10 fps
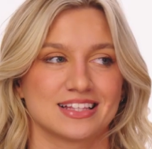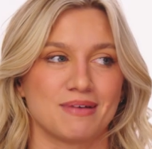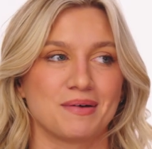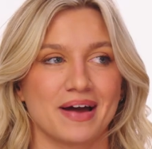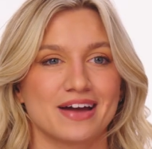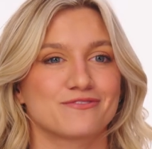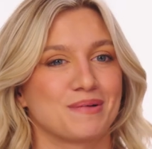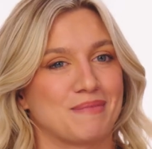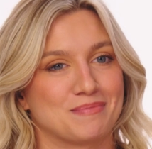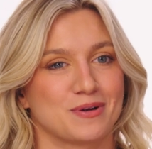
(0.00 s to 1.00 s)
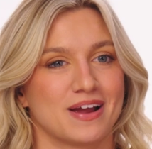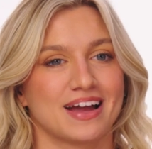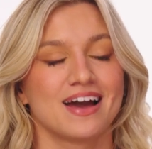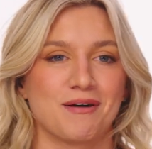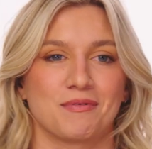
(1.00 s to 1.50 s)
It's my way of
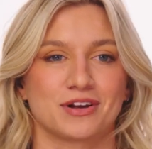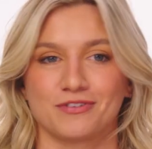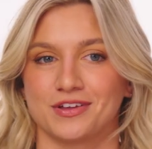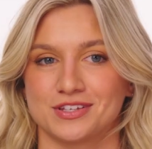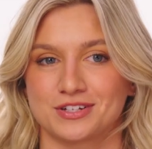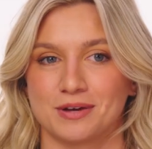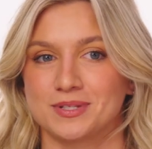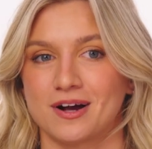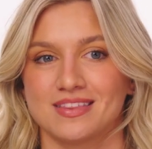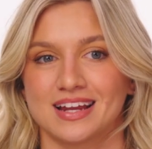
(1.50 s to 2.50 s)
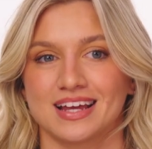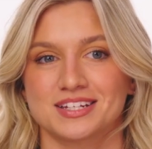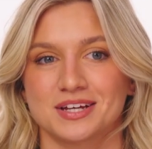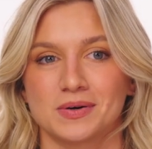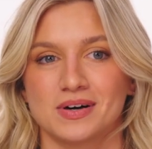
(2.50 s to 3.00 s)
remembering how wonderful these trips are that I get to go